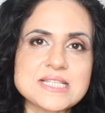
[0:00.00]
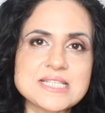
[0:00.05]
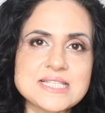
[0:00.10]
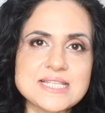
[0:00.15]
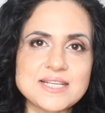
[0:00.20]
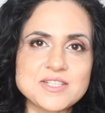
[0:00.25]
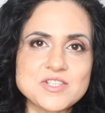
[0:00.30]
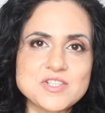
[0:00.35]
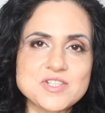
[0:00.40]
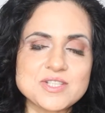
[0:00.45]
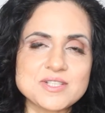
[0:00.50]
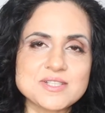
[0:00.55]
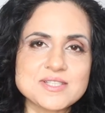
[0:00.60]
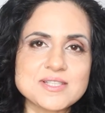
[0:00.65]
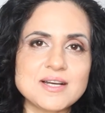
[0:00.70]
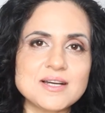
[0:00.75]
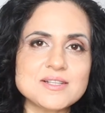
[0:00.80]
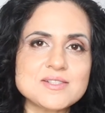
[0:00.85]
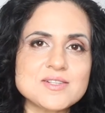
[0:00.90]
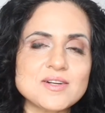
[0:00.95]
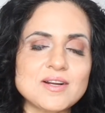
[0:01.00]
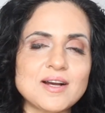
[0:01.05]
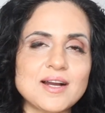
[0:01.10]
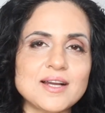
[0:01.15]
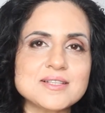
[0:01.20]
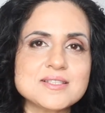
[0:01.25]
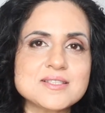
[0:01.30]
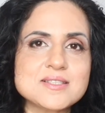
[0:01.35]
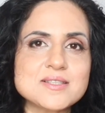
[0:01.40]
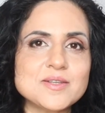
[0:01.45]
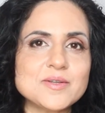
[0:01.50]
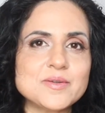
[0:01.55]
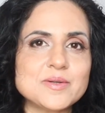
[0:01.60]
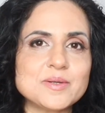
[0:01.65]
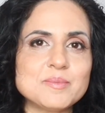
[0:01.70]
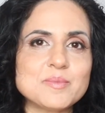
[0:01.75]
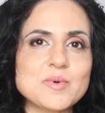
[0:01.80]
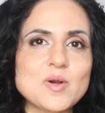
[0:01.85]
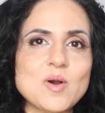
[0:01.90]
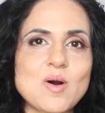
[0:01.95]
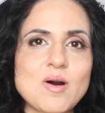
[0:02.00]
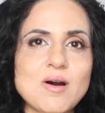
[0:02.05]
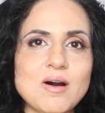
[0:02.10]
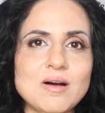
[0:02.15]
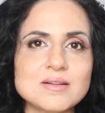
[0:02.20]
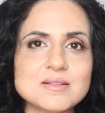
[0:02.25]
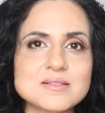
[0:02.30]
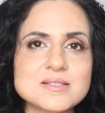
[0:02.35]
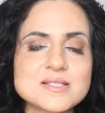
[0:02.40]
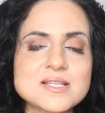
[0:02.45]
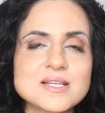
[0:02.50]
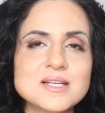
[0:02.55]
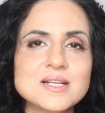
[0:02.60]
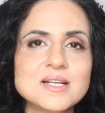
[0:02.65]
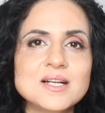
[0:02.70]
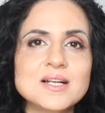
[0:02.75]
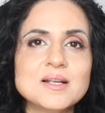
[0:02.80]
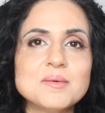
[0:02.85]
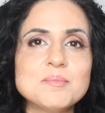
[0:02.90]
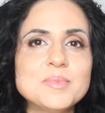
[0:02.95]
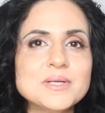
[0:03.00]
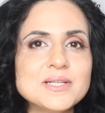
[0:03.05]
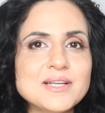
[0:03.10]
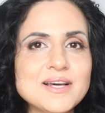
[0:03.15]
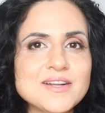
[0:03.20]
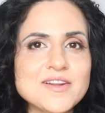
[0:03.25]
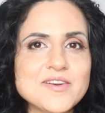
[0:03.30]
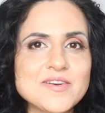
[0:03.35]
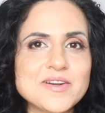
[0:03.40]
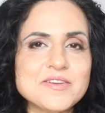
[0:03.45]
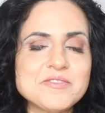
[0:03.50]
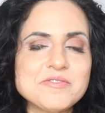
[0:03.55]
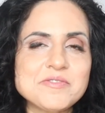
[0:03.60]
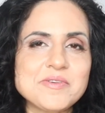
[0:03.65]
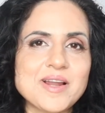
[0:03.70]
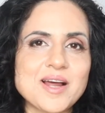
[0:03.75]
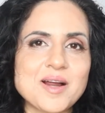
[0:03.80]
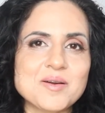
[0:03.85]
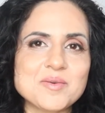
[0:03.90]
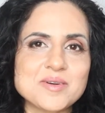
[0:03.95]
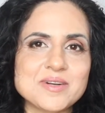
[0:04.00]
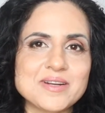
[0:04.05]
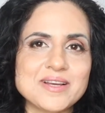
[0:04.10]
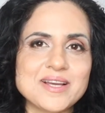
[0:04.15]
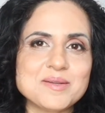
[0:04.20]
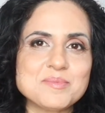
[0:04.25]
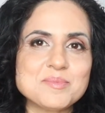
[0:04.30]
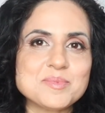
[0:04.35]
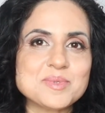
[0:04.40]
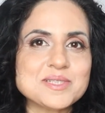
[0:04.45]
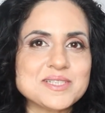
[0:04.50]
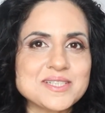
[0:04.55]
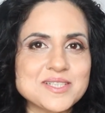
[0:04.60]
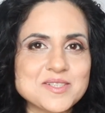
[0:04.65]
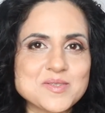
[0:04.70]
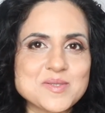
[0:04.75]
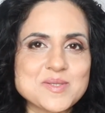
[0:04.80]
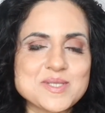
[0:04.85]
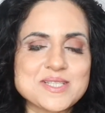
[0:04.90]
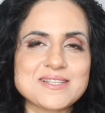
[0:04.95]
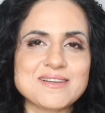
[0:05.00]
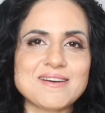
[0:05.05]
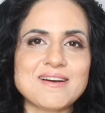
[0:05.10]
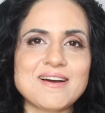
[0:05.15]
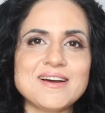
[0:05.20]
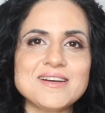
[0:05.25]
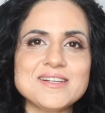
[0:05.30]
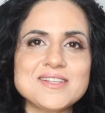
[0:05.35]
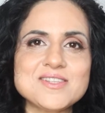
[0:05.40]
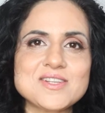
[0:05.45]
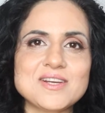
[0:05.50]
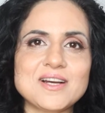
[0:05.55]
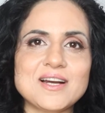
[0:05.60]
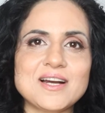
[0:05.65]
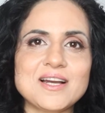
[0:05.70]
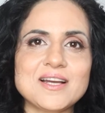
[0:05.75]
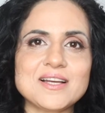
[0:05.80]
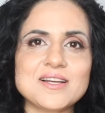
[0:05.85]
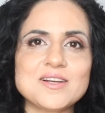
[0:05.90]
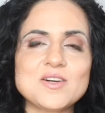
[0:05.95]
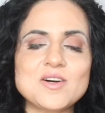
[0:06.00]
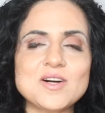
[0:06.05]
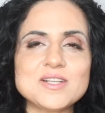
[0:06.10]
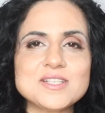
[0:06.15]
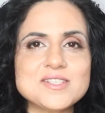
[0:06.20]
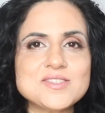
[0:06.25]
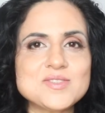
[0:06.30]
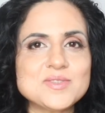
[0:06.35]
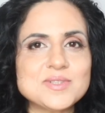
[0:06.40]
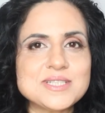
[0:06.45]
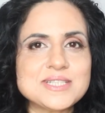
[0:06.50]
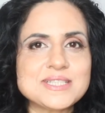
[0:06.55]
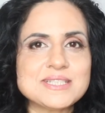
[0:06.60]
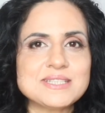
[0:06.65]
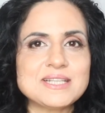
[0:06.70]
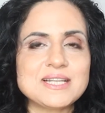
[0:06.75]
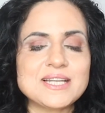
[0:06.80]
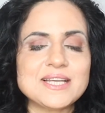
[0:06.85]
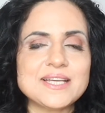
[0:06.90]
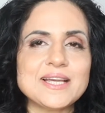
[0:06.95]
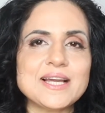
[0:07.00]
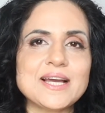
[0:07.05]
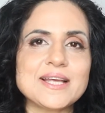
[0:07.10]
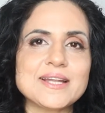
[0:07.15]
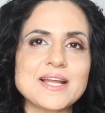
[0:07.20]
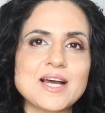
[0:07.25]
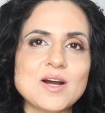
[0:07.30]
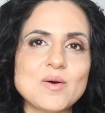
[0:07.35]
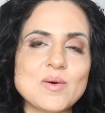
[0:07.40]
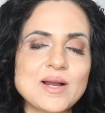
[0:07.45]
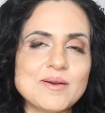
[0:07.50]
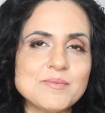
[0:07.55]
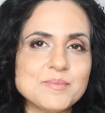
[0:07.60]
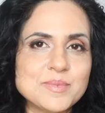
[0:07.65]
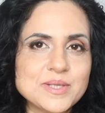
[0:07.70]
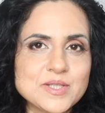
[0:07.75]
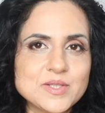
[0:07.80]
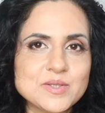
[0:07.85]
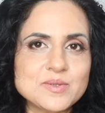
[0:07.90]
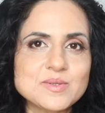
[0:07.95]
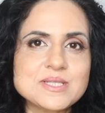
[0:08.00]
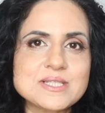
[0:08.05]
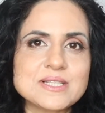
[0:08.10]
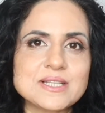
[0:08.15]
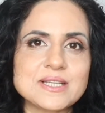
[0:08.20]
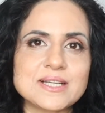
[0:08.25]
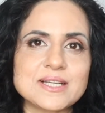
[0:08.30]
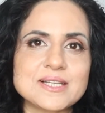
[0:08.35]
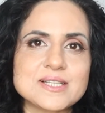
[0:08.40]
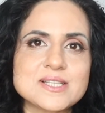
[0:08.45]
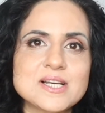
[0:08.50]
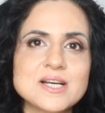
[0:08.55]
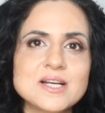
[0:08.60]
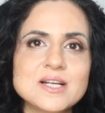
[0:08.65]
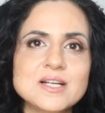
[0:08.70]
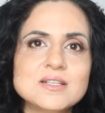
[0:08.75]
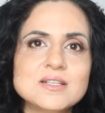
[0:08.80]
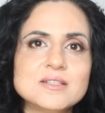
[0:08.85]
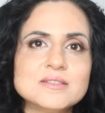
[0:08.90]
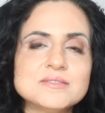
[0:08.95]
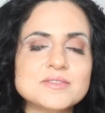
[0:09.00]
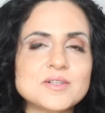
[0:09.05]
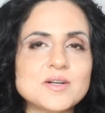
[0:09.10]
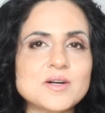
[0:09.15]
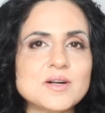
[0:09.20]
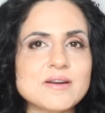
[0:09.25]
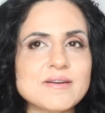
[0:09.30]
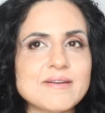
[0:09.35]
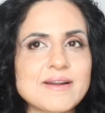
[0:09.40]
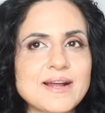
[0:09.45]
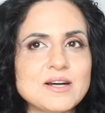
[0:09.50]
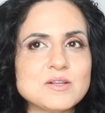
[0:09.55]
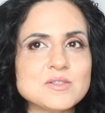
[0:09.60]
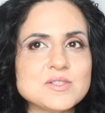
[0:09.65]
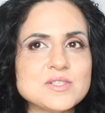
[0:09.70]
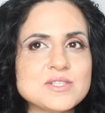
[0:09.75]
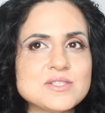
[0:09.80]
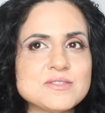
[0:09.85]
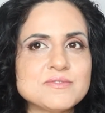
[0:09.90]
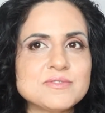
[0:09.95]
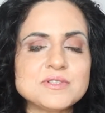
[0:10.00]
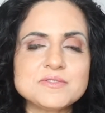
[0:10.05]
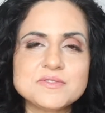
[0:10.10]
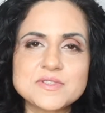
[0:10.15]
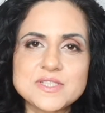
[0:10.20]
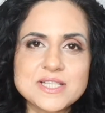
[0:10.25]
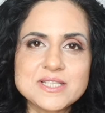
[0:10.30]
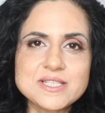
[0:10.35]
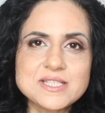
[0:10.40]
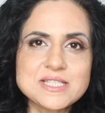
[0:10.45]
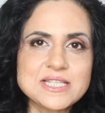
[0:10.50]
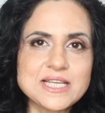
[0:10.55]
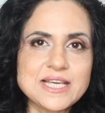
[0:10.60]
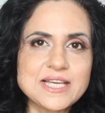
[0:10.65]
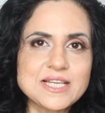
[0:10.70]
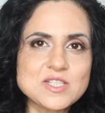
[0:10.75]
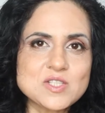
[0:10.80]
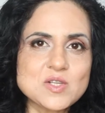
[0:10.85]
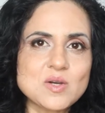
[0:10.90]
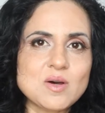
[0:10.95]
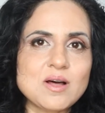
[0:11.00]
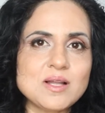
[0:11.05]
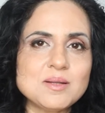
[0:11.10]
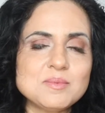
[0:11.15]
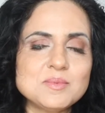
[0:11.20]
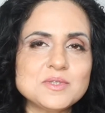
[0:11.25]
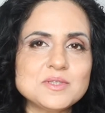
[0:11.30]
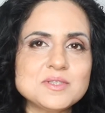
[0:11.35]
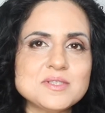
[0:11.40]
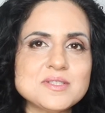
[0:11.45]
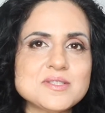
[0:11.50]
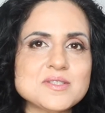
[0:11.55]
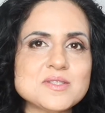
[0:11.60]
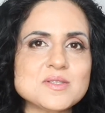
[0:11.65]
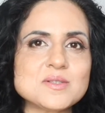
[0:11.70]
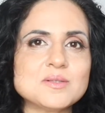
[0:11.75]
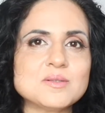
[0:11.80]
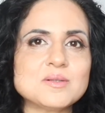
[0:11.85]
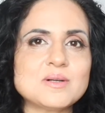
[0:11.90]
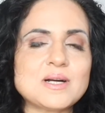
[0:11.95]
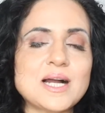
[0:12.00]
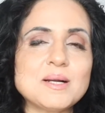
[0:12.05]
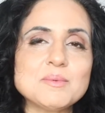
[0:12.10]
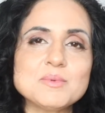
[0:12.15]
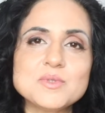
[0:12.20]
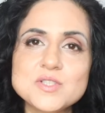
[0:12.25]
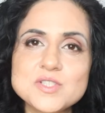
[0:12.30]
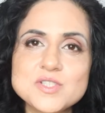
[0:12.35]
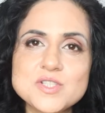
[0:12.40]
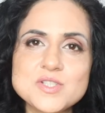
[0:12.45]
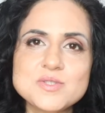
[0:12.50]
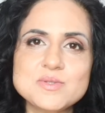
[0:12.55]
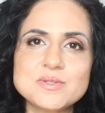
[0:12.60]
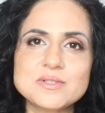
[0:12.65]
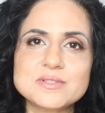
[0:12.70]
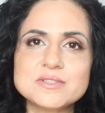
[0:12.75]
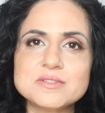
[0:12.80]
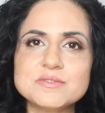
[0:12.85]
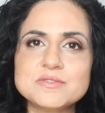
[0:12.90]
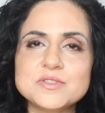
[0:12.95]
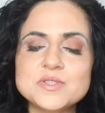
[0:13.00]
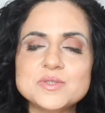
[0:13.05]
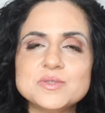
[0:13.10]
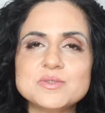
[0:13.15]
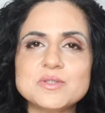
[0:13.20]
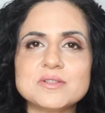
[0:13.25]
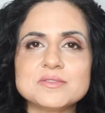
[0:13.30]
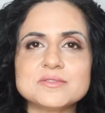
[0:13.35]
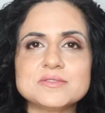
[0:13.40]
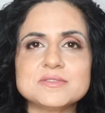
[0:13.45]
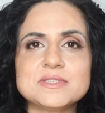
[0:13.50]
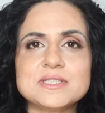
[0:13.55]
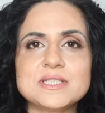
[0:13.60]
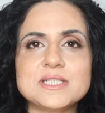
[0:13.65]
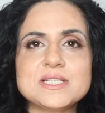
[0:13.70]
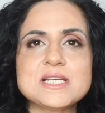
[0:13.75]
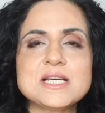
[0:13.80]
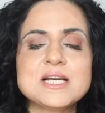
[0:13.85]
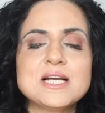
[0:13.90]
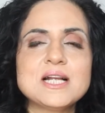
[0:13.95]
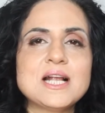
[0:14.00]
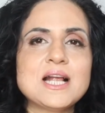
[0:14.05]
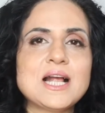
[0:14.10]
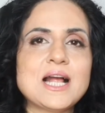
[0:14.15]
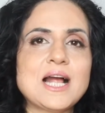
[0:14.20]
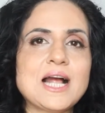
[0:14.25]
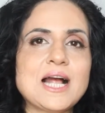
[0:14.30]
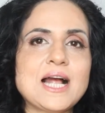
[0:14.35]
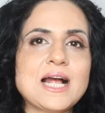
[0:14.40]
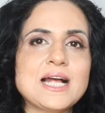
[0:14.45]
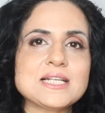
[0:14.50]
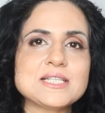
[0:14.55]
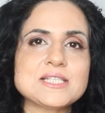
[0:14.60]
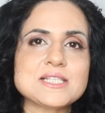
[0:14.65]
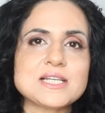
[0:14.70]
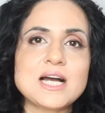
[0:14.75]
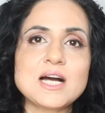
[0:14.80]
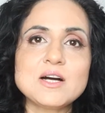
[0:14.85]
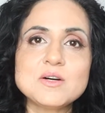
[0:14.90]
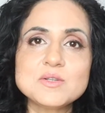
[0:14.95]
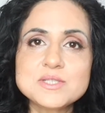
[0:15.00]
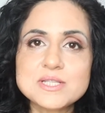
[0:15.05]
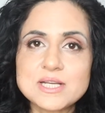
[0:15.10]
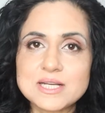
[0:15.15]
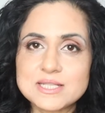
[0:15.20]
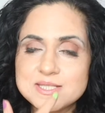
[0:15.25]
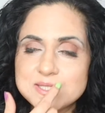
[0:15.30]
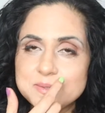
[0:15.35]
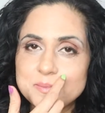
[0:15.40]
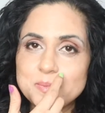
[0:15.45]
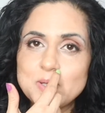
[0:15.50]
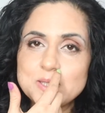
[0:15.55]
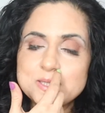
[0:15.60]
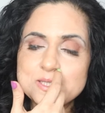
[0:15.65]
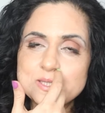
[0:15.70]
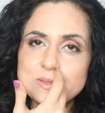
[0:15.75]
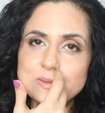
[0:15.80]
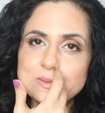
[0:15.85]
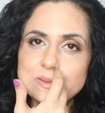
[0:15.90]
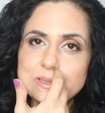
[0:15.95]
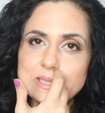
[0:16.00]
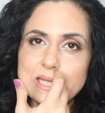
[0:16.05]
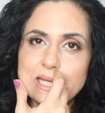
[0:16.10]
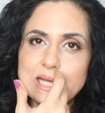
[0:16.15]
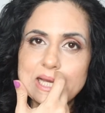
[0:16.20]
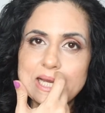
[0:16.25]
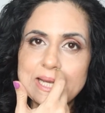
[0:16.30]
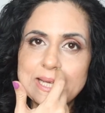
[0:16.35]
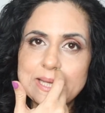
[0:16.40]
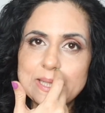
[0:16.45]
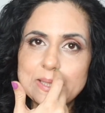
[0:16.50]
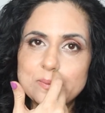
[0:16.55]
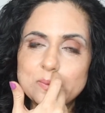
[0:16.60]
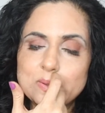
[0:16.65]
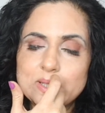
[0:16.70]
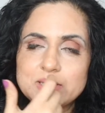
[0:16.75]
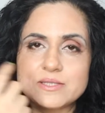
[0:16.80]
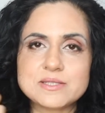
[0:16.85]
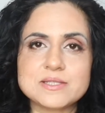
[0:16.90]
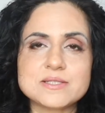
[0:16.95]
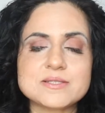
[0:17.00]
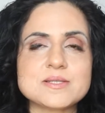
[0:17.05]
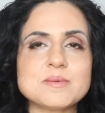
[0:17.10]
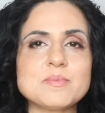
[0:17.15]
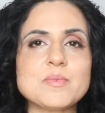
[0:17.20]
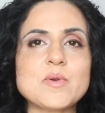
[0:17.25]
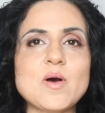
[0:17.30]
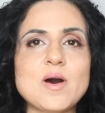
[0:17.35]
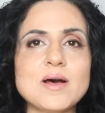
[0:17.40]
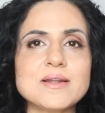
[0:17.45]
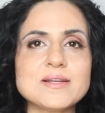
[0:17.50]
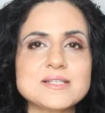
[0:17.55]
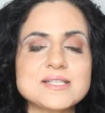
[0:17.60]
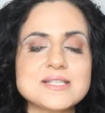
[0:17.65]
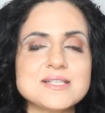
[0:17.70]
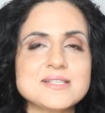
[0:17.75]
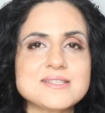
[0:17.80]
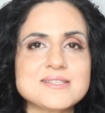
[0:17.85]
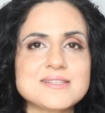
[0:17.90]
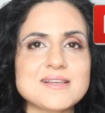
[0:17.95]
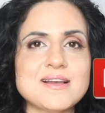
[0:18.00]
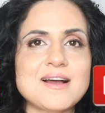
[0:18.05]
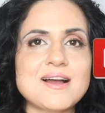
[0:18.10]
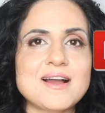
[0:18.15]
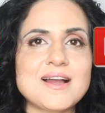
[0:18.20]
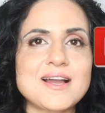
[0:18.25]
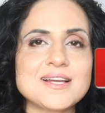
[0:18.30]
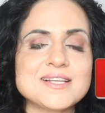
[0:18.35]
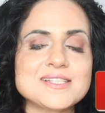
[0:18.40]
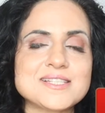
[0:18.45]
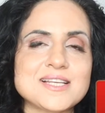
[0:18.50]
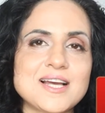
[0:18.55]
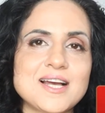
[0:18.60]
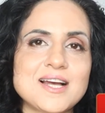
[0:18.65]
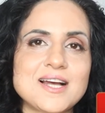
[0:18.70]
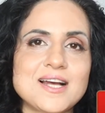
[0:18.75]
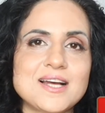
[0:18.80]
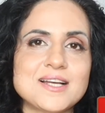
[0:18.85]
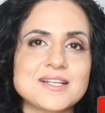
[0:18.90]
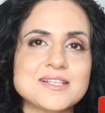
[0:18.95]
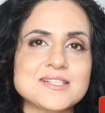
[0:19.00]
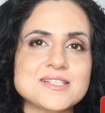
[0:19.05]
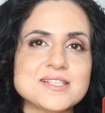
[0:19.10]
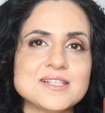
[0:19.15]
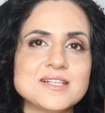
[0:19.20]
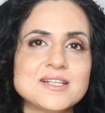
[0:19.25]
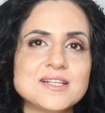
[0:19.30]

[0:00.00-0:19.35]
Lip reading: Essentials Under Eye Serum called Banana Red Flower and Potato Starch. I got it recently and now I've been using it for around 15 days almost. So I'm going to do a review of it and how does the bottle look like, what is the product inside, and